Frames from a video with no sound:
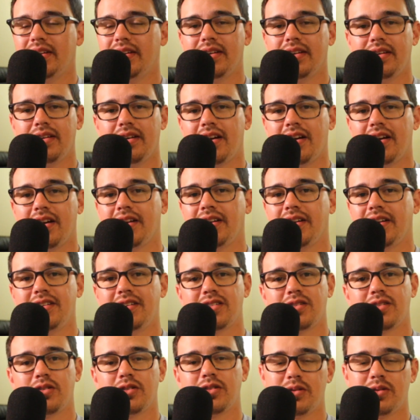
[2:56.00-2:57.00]
Uh, he
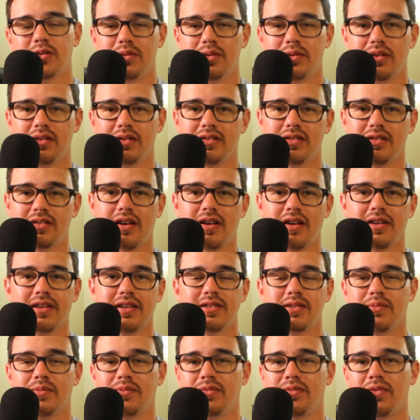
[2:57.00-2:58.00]
starts talking
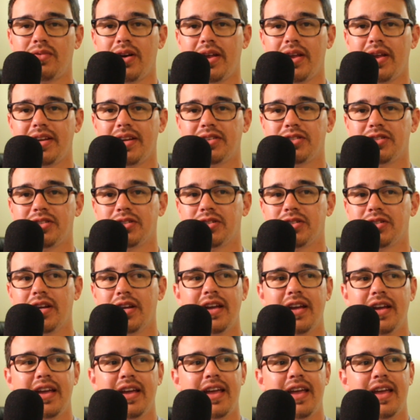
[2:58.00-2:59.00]
some French,
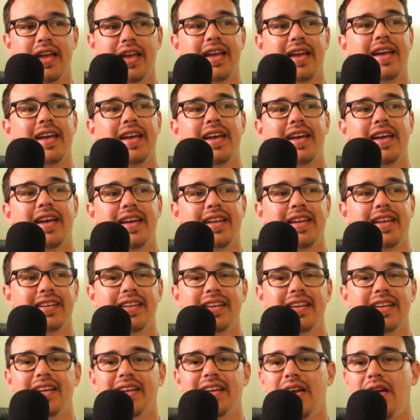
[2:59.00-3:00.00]
and
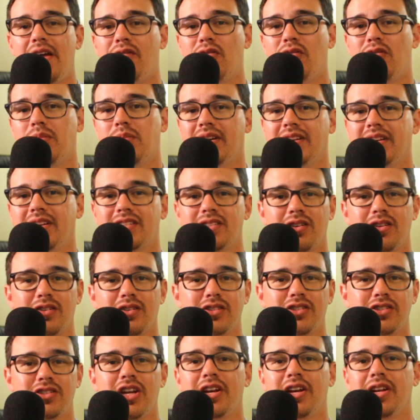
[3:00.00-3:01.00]
everybody starts
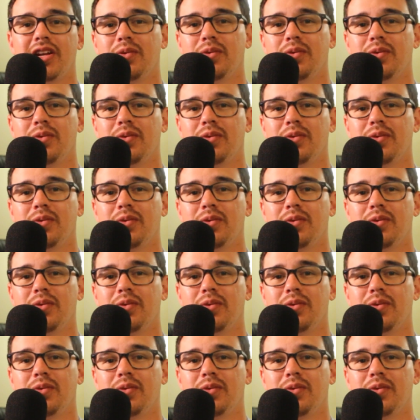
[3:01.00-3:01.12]
chanting